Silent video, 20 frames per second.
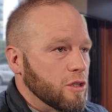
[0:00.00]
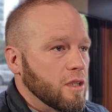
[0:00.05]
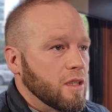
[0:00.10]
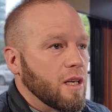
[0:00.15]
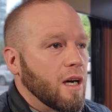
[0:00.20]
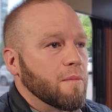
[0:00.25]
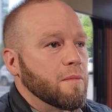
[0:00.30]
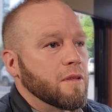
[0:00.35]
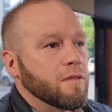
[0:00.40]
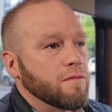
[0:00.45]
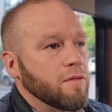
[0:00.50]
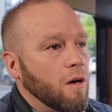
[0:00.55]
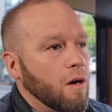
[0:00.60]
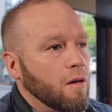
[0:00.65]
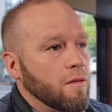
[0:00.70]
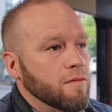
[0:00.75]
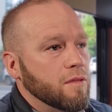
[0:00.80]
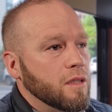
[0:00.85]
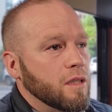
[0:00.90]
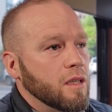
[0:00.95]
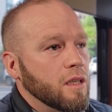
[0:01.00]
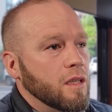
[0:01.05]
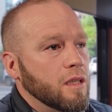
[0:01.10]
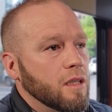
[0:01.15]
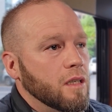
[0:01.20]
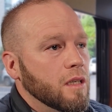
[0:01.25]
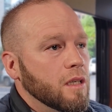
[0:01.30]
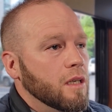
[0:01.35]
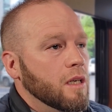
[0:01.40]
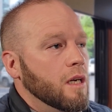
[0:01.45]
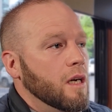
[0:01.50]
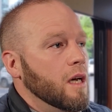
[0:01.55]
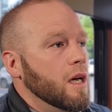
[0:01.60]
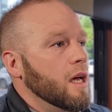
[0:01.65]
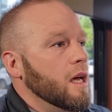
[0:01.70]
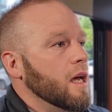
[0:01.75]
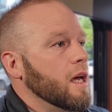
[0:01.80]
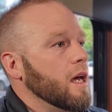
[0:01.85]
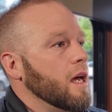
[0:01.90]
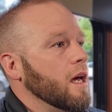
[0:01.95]
that I'm involved in,
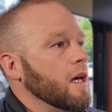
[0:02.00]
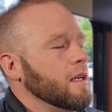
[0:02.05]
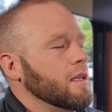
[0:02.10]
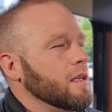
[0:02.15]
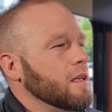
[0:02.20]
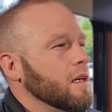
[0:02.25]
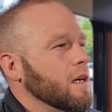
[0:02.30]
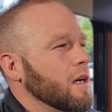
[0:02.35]
and